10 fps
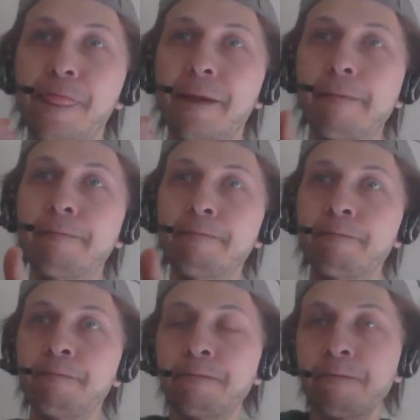
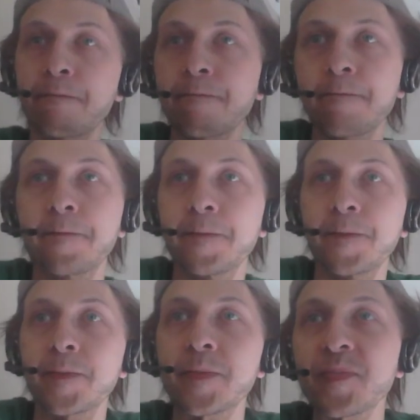
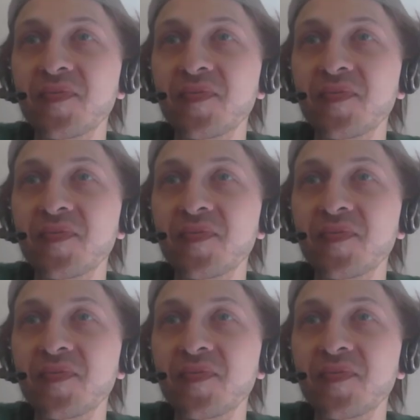No one is speaking in this clip.